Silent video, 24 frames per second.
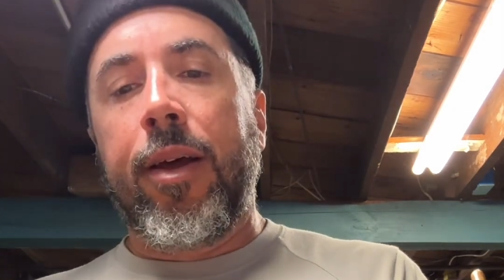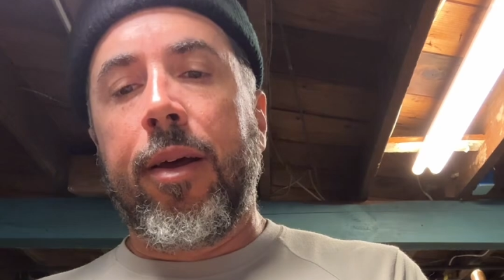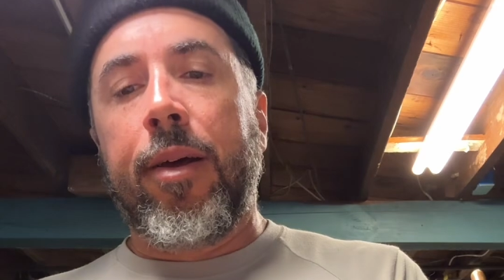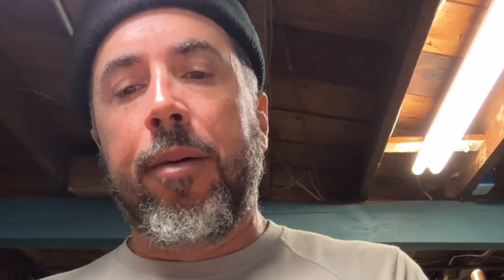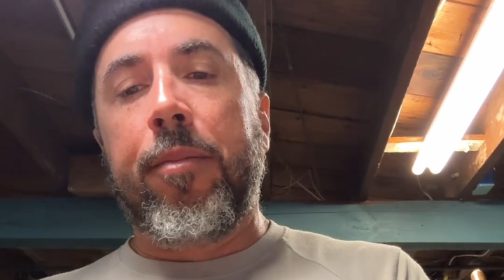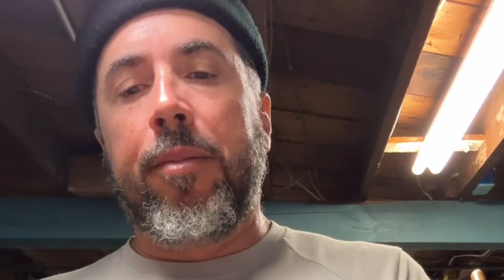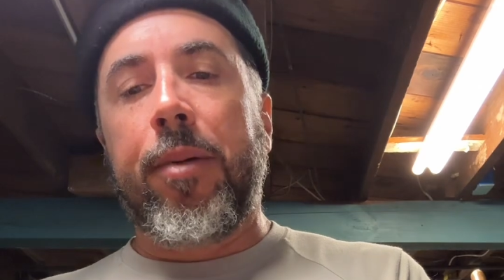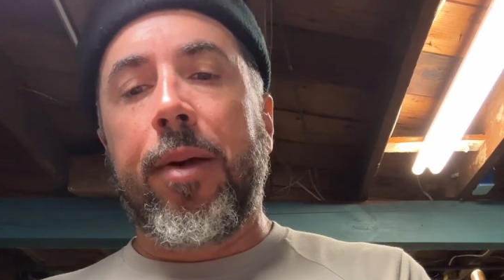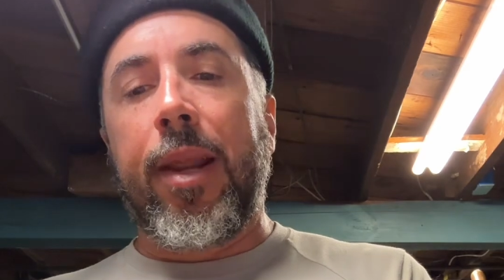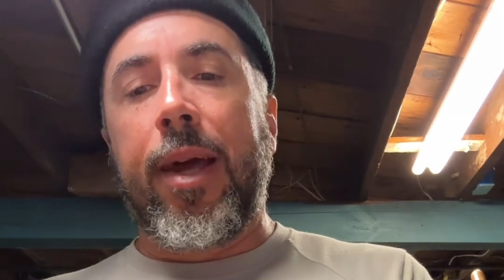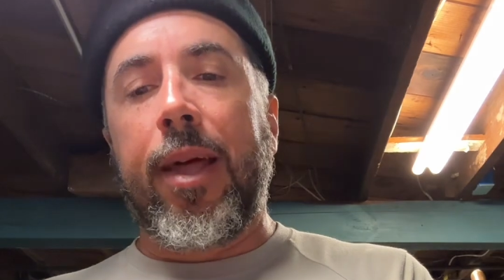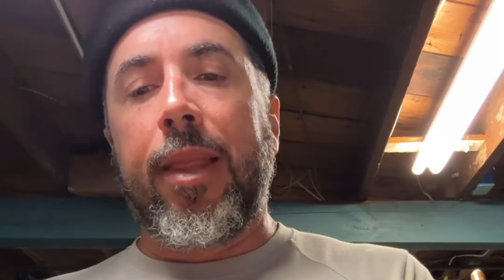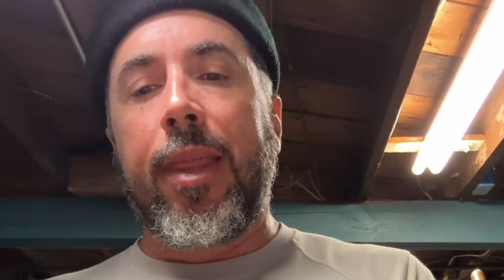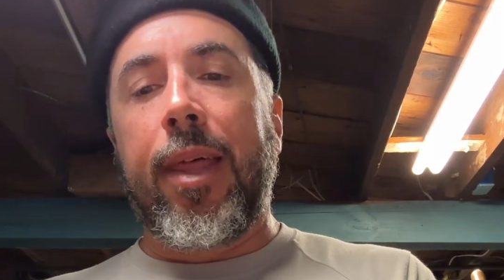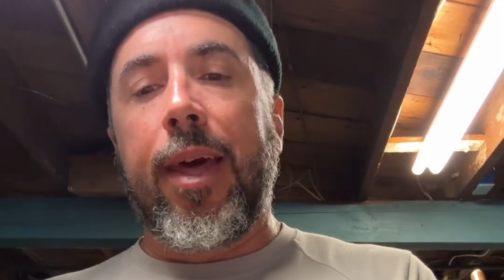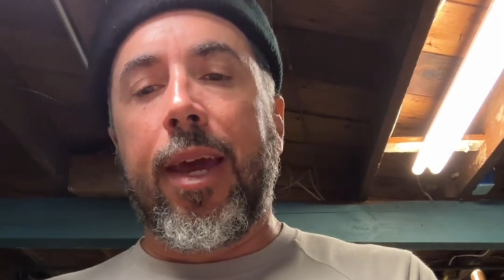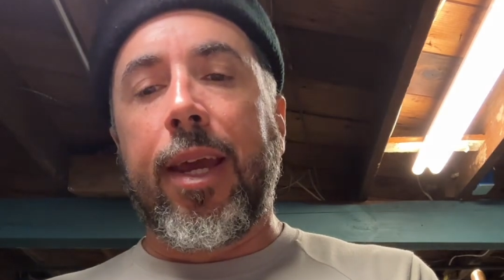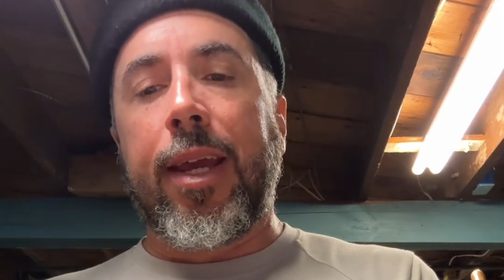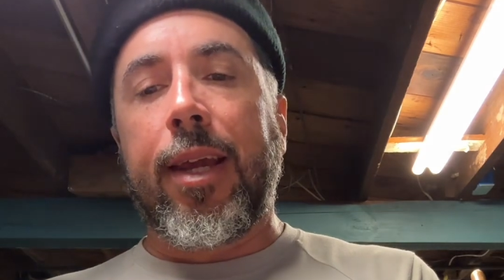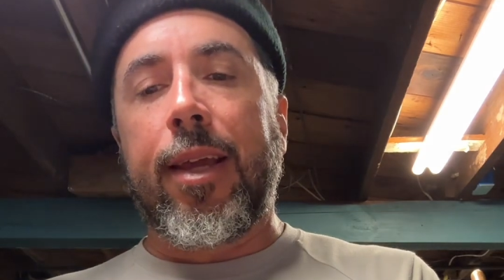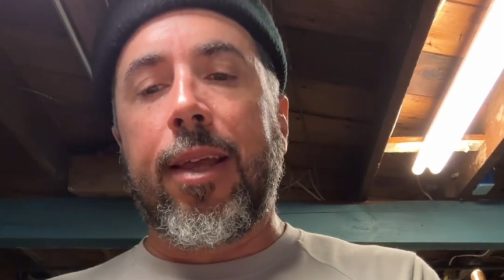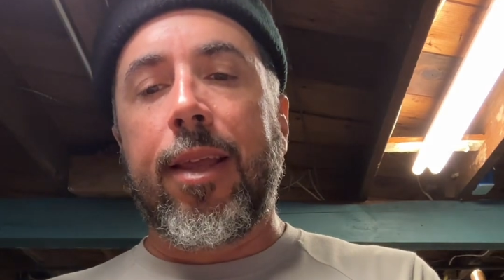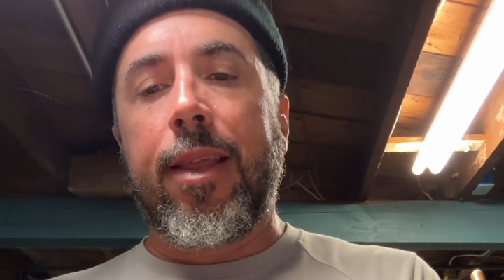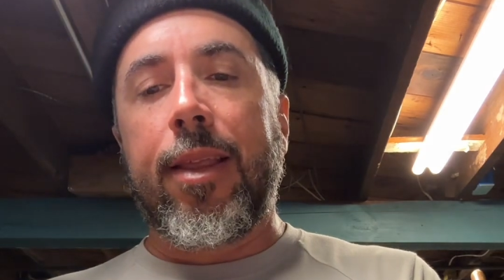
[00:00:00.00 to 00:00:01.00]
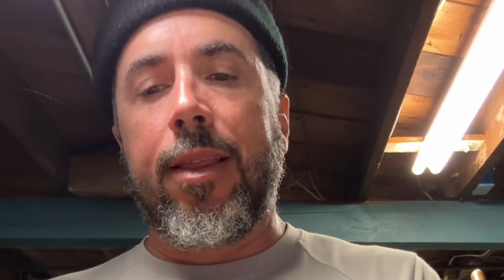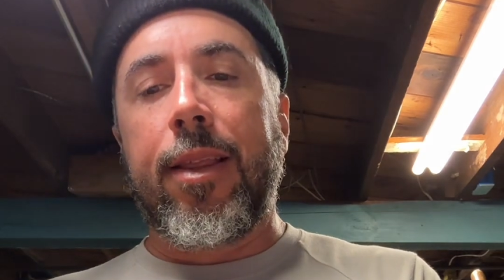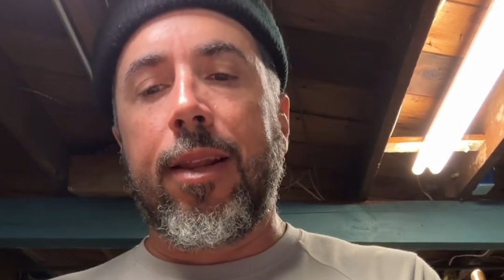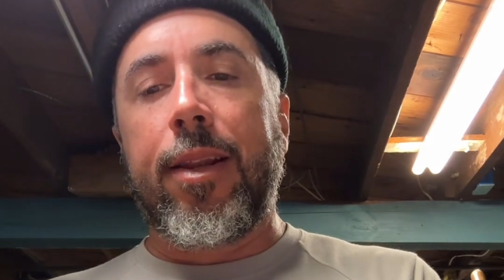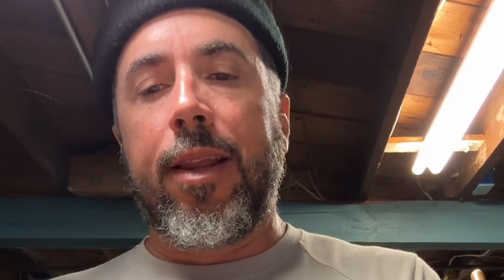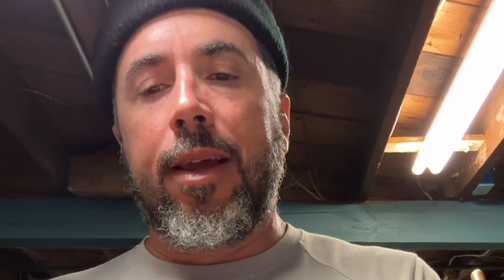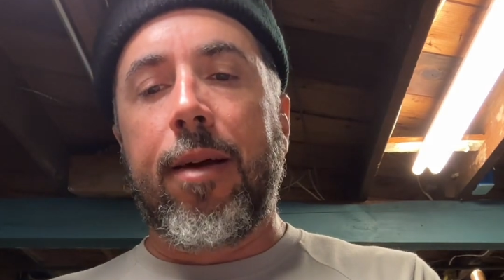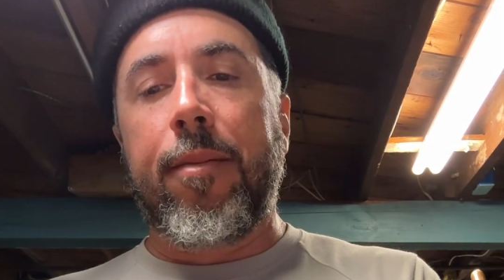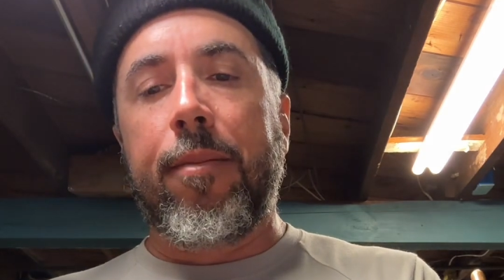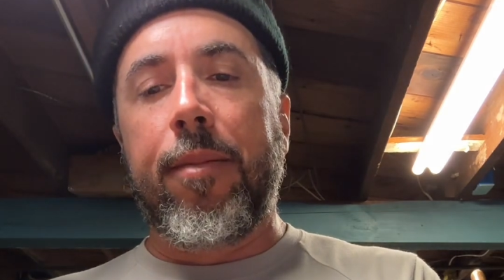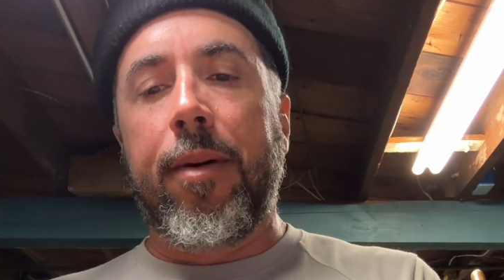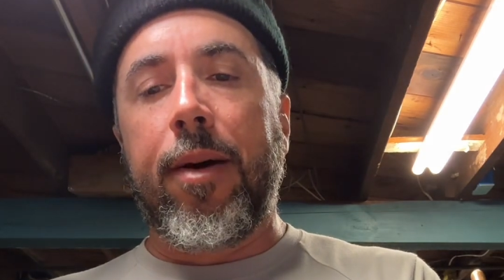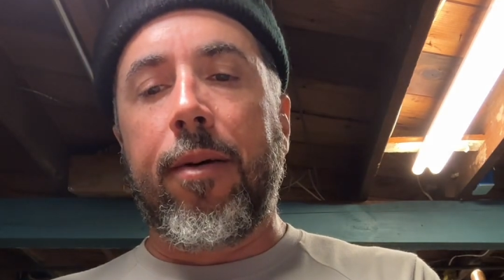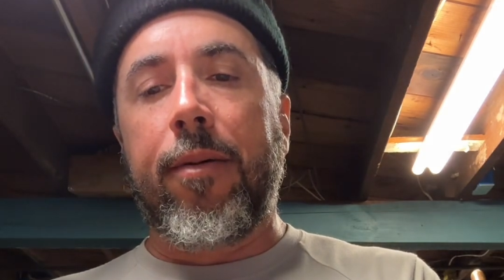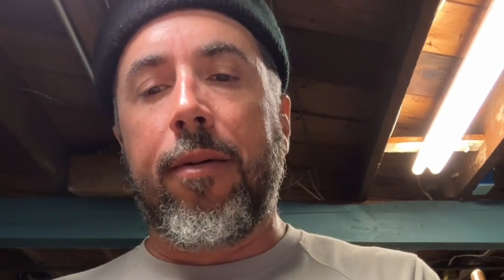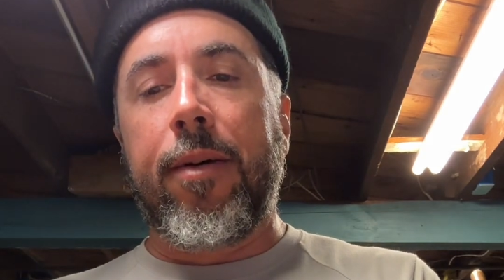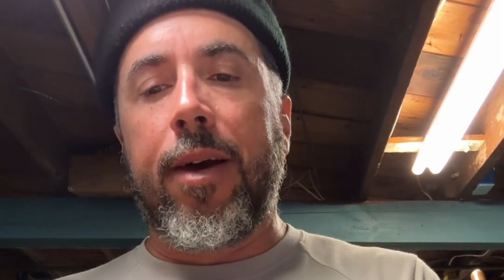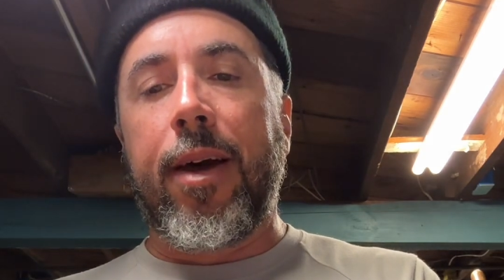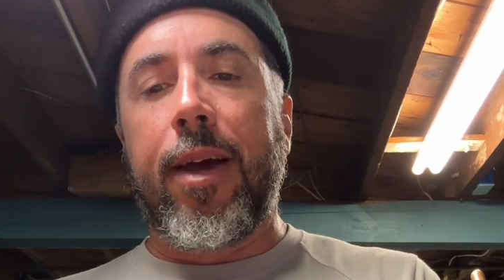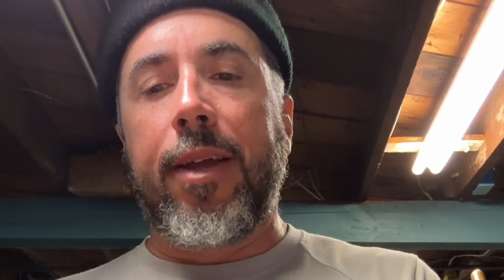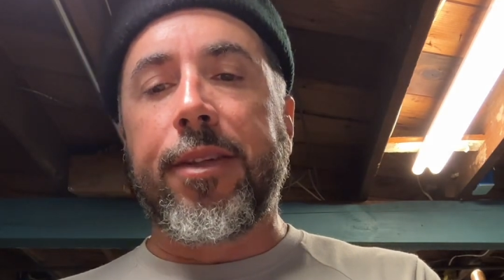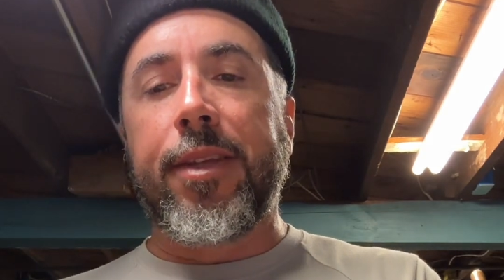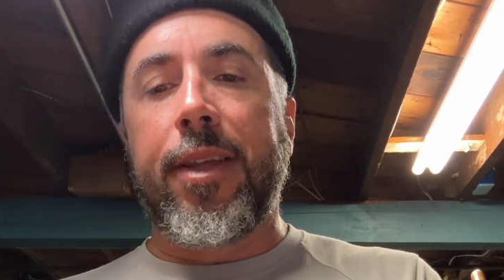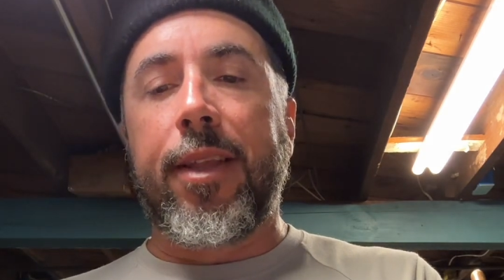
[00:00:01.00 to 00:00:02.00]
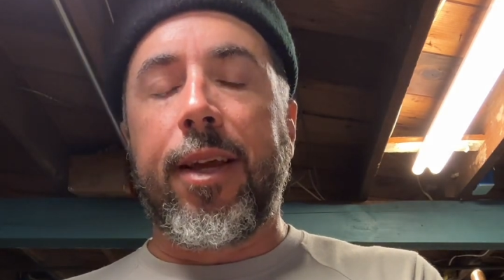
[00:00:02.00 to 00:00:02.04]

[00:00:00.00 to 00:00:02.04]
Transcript: But I like the dumbbell eyes.